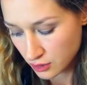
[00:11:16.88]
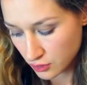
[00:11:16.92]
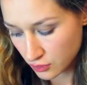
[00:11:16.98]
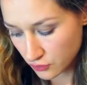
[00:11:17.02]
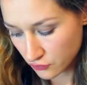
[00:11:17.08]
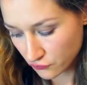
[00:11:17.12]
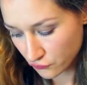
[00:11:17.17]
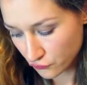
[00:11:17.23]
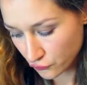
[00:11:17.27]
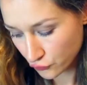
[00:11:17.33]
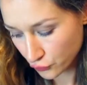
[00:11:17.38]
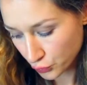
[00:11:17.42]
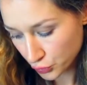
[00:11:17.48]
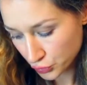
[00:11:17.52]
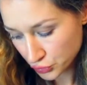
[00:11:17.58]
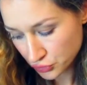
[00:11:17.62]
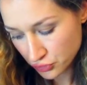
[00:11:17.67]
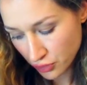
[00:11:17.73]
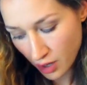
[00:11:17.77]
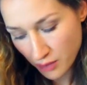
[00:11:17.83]
4
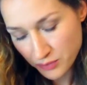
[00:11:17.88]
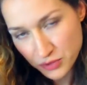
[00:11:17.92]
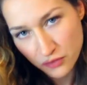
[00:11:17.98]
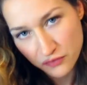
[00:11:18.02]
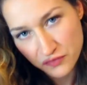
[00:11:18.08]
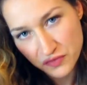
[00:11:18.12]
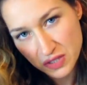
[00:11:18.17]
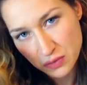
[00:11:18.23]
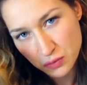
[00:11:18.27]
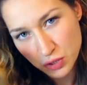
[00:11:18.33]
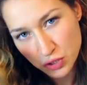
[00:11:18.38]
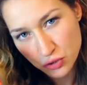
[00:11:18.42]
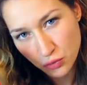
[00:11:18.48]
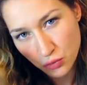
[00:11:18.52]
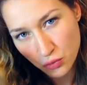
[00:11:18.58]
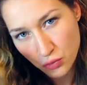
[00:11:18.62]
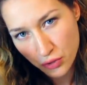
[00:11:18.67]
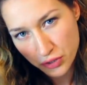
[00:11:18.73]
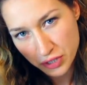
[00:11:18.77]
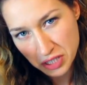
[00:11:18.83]
drops of sweet
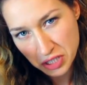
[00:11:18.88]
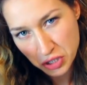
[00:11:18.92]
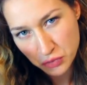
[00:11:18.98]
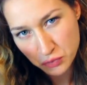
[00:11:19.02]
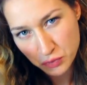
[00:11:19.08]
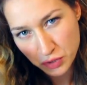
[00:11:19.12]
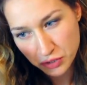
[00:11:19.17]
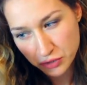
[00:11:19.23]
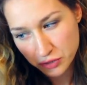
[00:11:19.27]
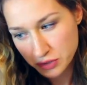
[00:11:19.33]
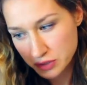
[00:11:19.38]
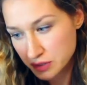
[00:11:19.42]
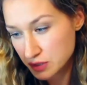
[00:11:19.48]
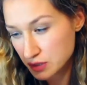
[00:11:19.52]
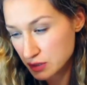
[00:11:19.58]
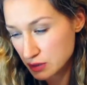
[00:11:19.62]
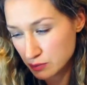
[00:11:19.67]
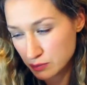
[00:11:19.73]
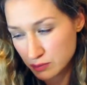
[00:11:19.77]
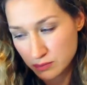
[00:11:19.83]
orange,
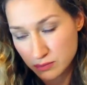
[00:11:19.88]
because